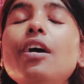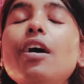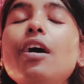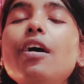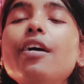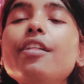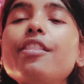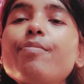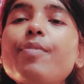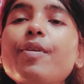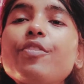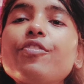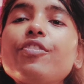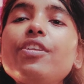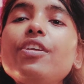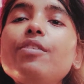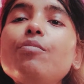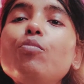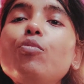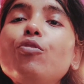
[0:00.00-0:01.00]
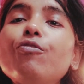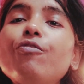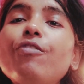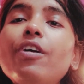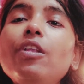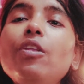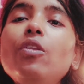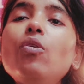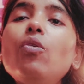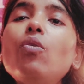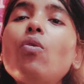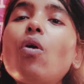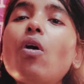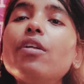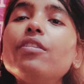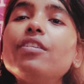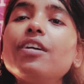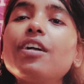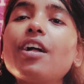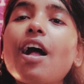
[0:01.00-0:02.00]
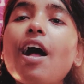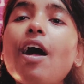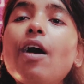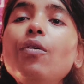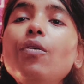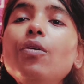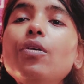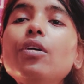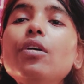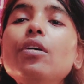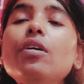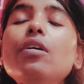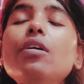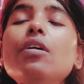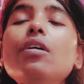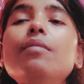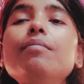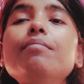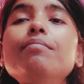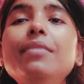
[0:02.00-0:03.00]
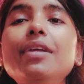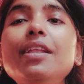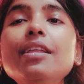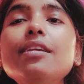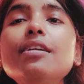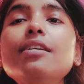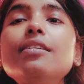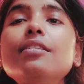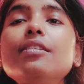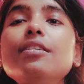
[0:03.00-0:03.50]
especially buffalo or the cow milk,